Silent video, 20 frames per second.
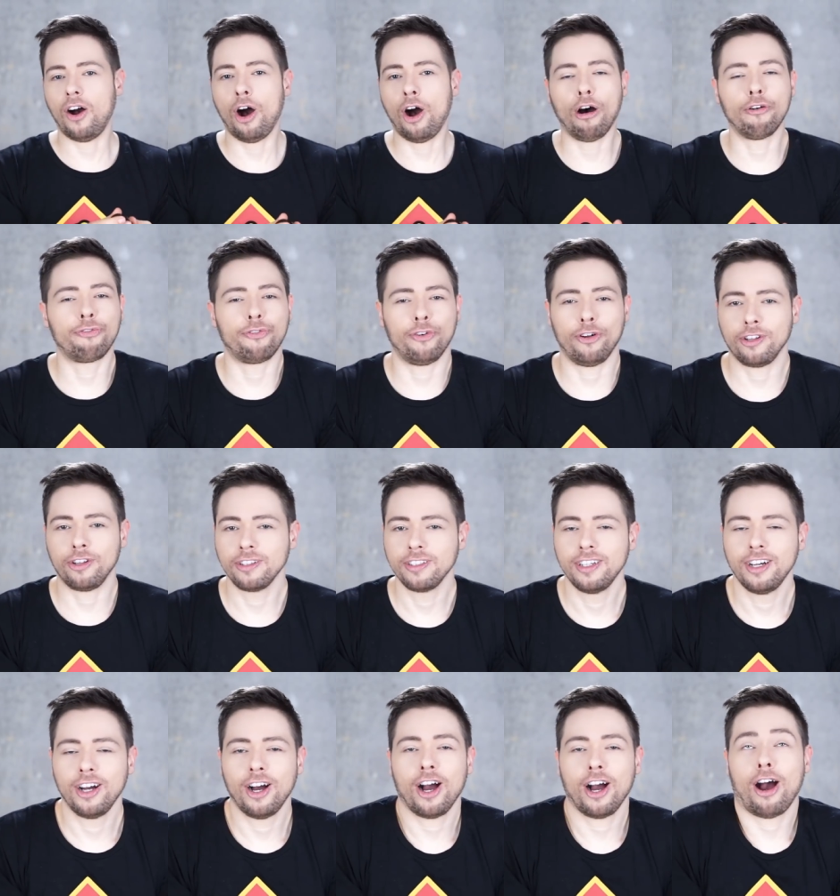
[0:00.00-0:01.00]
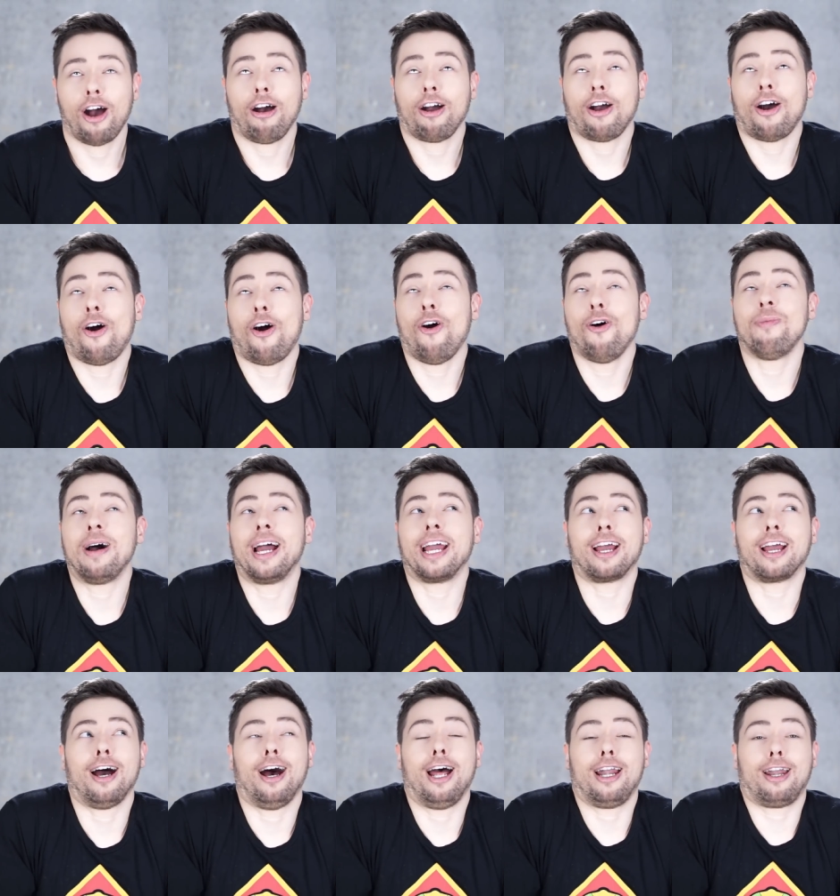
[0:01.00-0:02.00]
Awful. Oh my
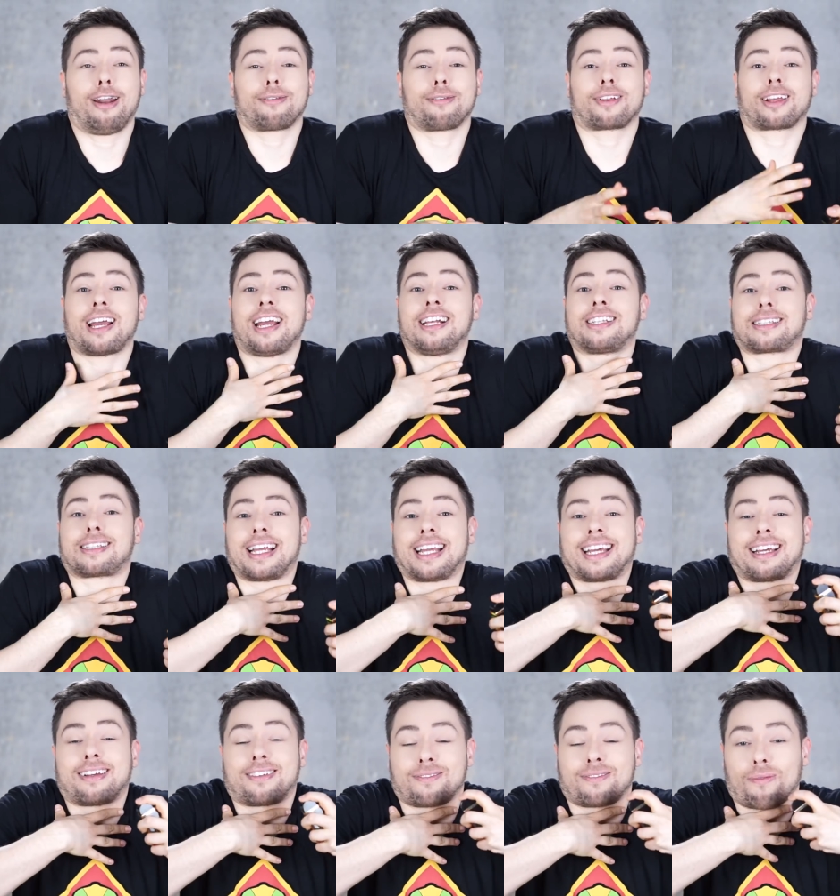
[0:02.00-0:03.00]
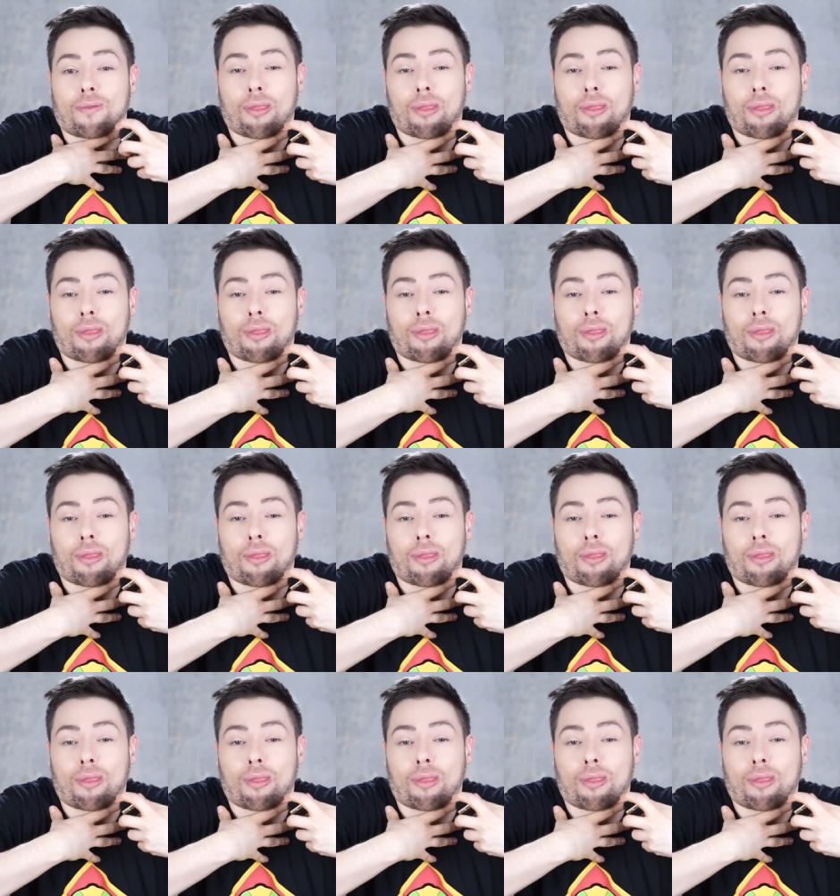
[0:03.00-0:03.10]
God. It's like